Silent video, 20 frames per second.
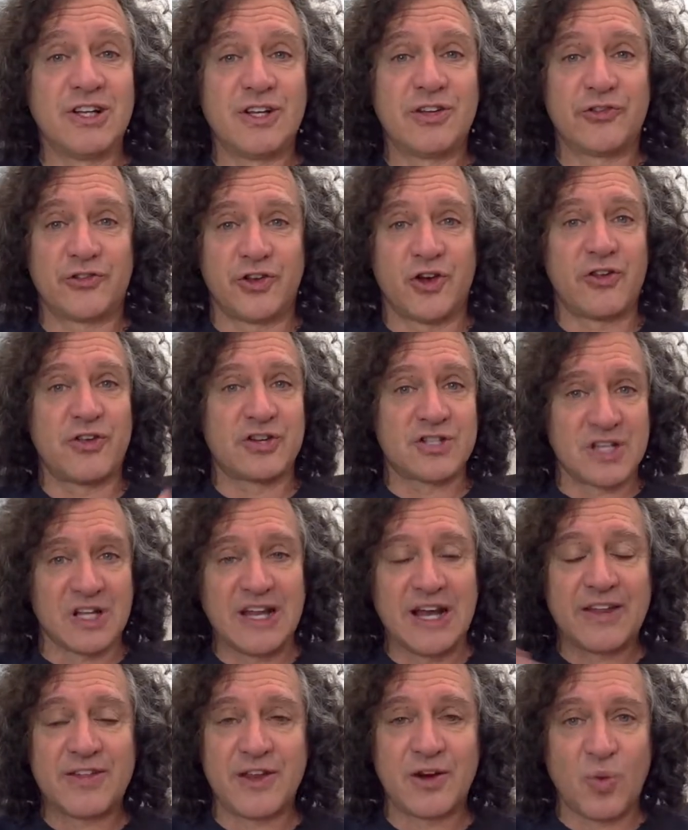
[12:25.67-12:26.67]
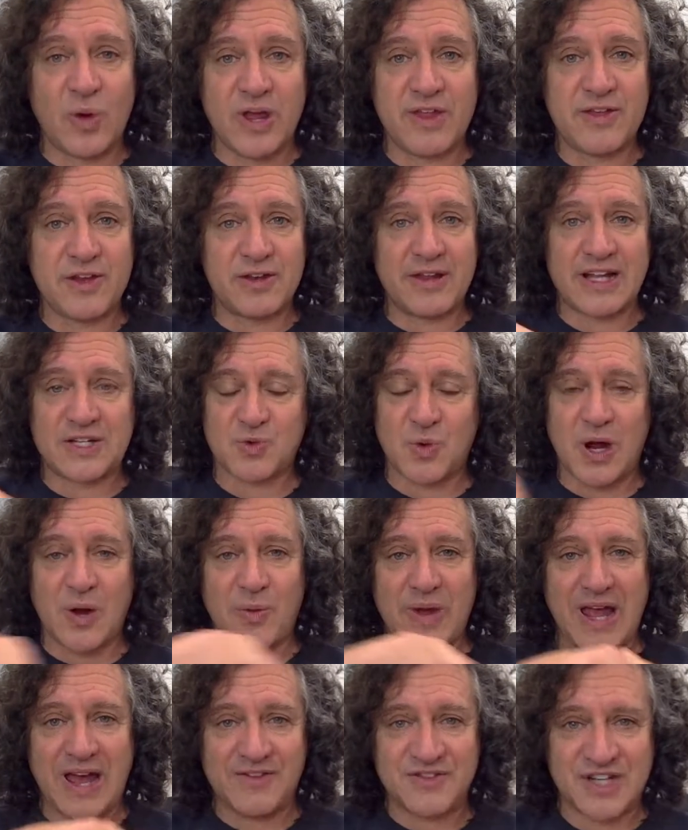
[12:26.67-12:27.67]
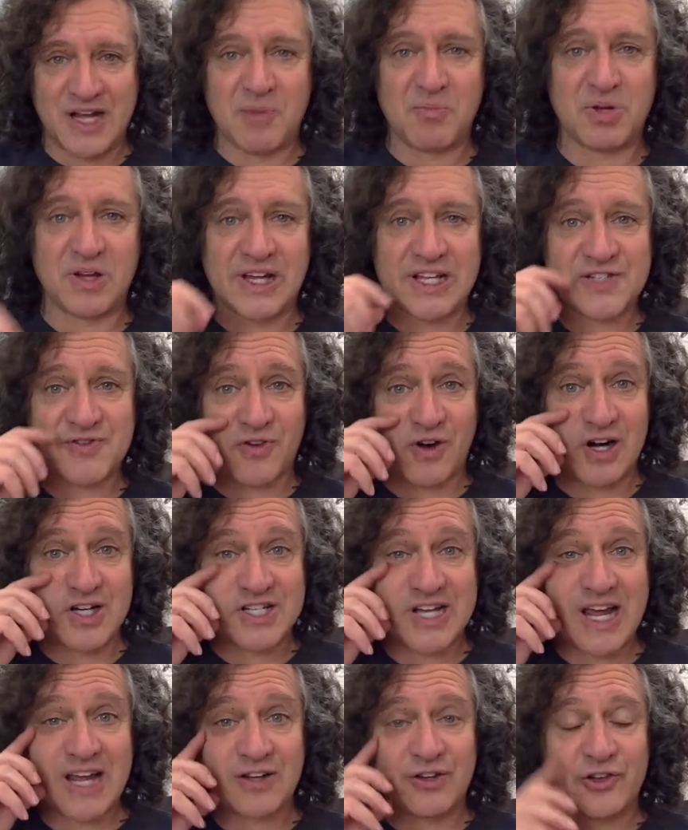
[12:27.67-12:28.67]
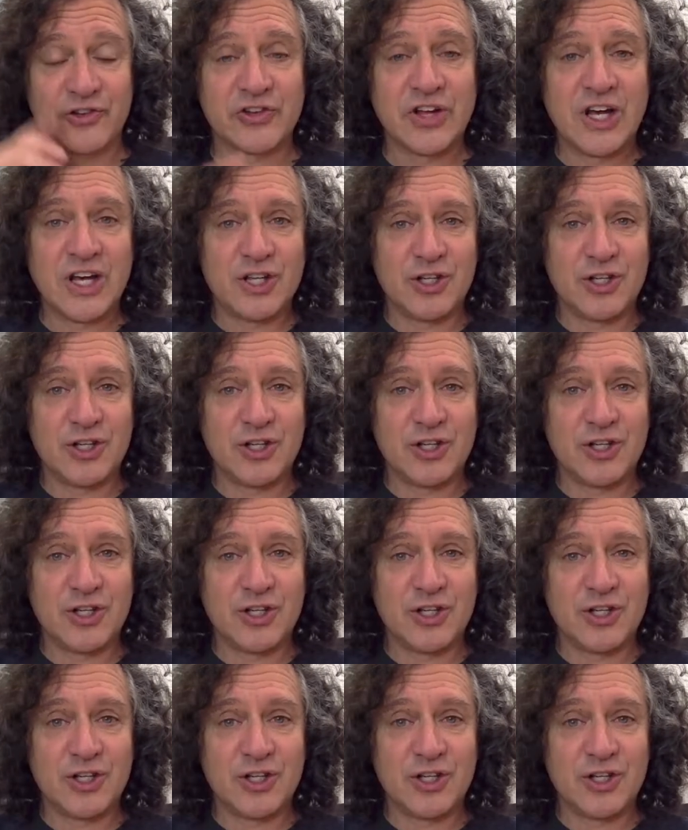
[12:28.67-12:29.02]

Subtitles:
So there's a length and a width, and that's why we have templates for our sandals.